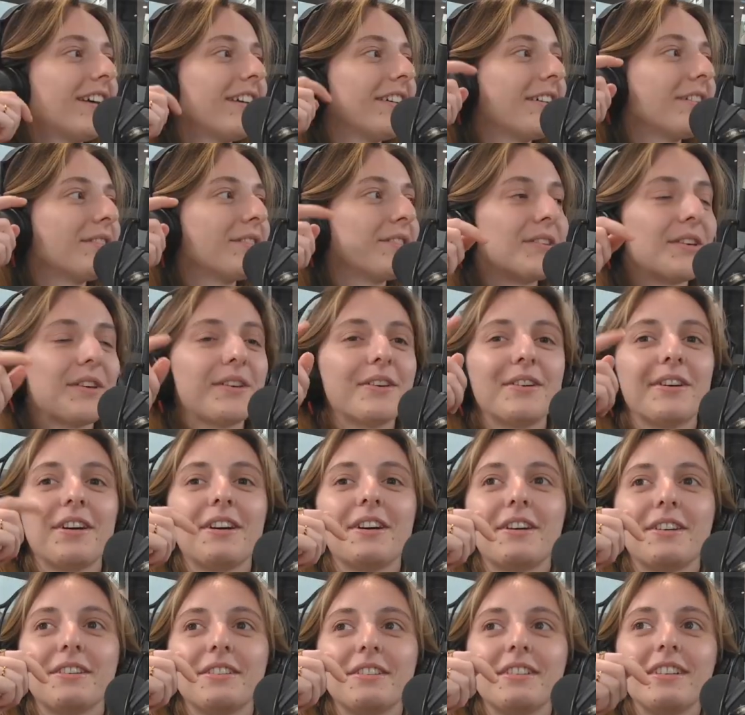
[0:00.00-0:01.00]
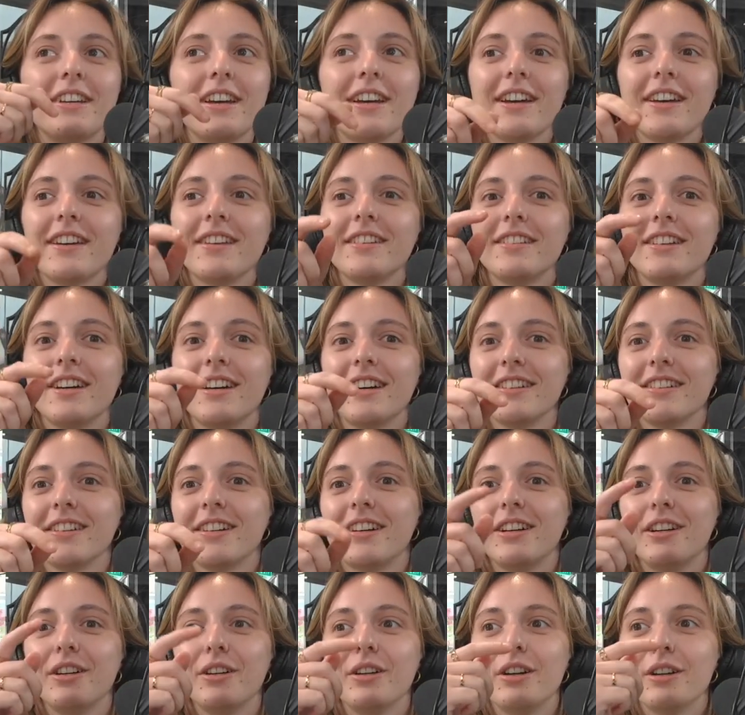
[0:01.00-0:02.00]
So the day that
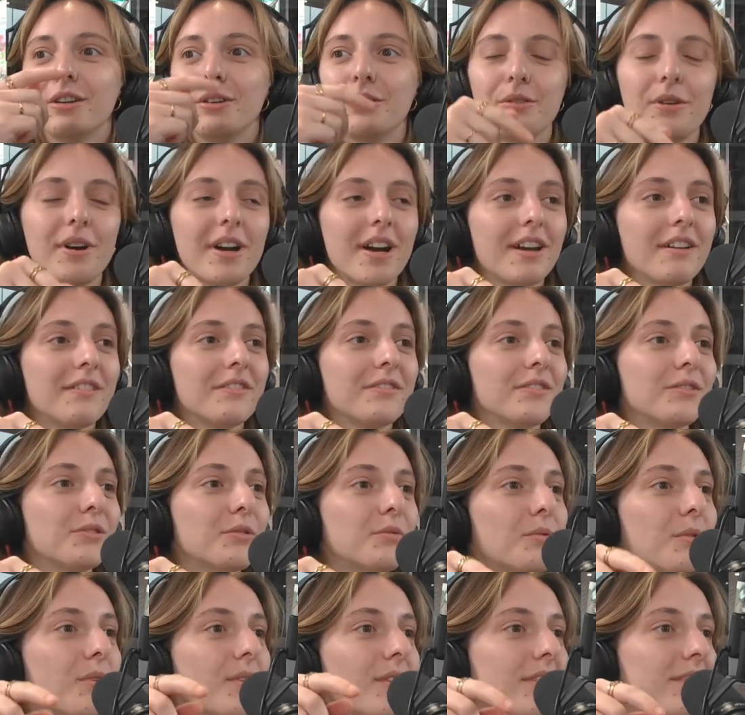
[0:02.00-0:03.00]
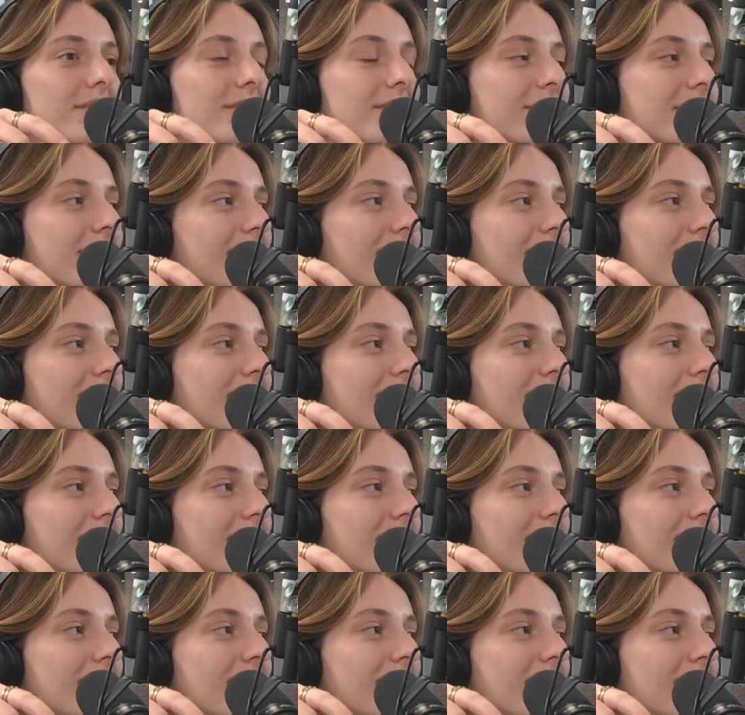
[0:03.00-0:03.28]
I arrived was